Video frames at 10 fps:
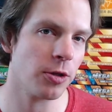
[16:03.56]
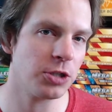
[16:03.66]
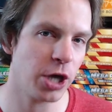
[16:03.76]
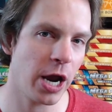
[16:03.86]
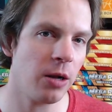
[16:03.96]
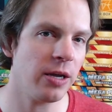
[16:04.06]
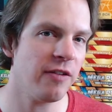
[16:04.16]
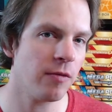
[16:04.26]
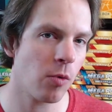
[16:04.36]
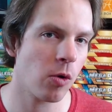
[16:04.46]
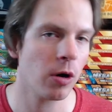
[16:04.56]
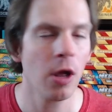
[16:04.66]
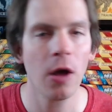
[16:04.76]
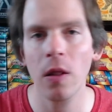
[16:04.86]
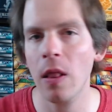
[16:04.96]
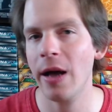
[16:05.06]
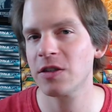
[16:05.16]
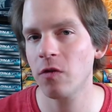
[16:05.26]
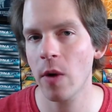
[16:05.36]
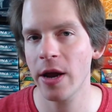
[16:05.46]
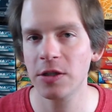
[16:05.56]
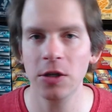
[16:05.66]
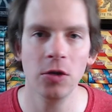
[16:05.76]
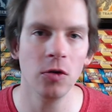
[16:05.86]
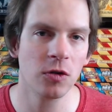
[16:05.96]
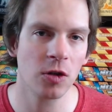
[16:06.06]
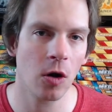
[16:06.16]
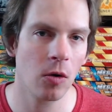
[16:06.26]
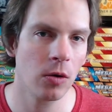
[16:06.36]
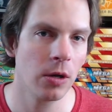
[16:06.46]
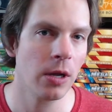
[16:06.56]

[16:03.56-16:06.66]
the channel even more, lots of ways to do so.